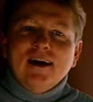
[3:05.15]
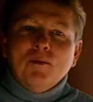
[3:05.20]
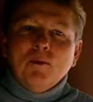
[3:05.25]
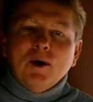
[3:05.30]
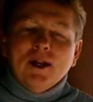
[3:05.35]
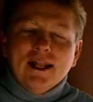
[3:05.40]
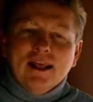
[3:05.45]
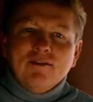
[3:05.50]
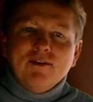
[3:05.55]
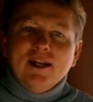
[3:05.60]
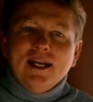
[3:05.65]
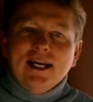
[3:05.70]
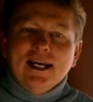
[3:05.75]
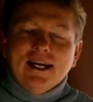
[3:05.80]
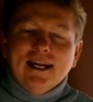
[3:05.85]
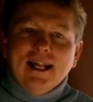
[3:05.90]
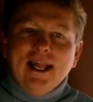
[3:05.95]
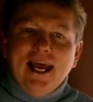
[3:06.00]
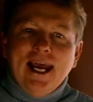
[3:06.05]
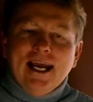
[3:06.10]
we're living in
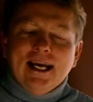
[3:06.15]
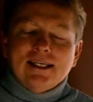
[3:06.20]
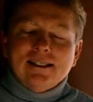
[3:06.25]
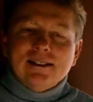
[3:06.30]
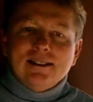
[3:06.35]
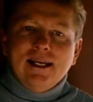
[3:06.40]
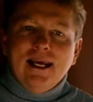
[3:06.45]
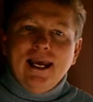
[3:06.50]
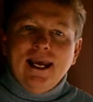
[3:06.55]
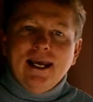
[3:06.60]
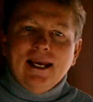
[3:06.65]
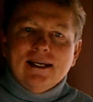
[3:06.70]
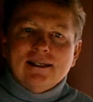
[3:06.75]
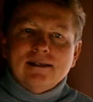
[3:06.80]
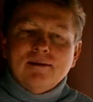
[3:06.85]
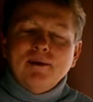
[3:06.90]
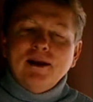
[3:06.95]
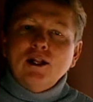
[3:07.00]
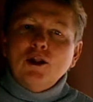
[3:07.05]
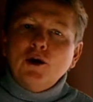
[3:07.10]
the last days.
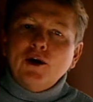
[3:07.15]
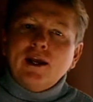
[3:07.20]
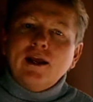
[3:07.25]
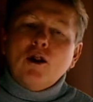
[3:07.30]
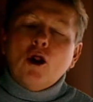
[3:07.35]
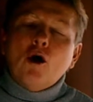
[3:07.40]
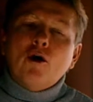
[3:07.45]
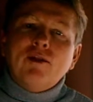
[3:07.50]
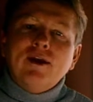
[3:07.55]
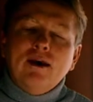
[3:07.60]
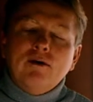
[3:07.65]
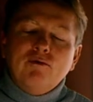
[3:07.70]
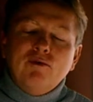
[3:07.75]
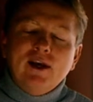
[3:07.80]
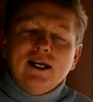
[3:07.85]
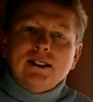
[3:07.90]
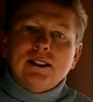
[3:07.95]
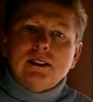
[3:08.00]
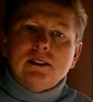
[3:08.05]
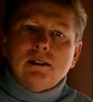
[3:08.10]
I mean, look at all the
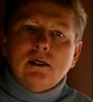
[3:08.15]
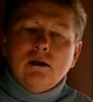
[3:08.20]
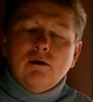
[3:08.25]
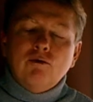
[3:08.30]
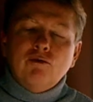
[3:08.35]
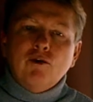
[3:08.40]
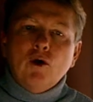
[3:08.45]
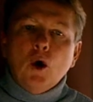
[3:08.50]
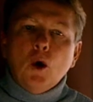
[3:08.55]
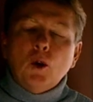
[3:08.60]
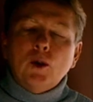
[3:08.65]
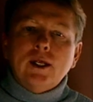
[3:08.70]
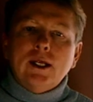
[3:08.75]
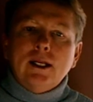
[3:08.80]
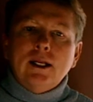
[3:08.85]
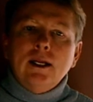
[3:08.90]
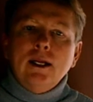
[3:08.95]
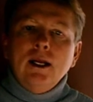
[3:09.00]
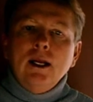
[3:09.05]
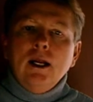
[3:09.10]
events that's
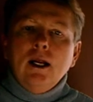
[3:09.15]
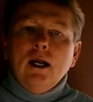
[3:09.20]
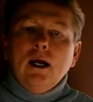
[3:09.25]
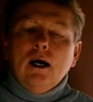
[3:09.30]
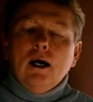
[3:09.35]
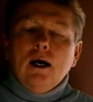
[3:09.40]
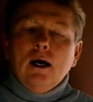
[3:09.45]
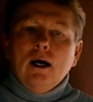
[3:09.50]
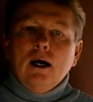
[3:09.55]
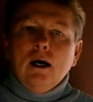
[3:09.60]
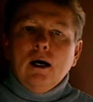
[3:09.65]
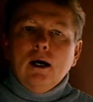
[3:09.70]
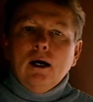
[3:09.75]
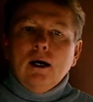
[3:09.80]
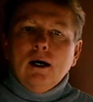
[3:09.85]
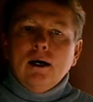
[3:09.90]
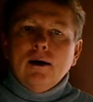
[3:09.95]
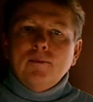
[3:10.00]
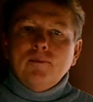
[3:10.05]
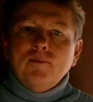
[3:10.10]
unfolding.
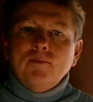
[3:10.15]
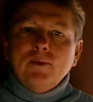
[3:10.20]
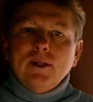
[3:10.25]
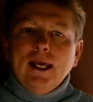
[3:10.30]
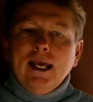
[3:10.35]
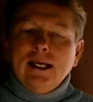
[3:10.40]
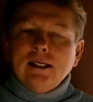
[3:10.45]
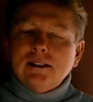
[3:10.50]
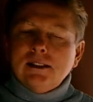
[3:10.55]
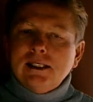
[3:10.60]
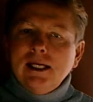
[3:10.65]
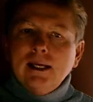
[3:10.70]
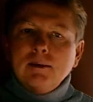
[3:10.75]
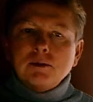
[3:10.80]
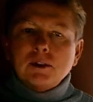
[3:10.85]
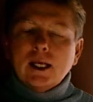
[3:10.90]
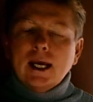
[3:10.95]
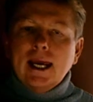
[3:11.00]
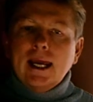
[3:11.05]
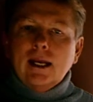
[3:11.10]
It
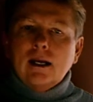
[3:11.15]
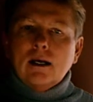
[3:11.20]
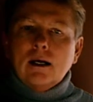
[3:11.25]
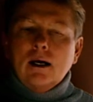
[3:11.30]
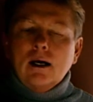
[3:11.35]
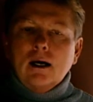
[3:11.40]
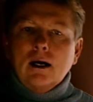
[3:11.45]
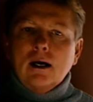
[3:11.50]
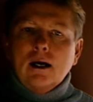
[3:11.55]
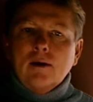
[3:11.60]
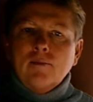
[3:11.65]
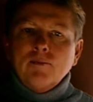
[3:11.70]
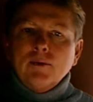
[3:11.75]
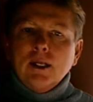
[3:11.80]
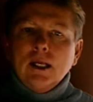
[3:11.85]
seems like, and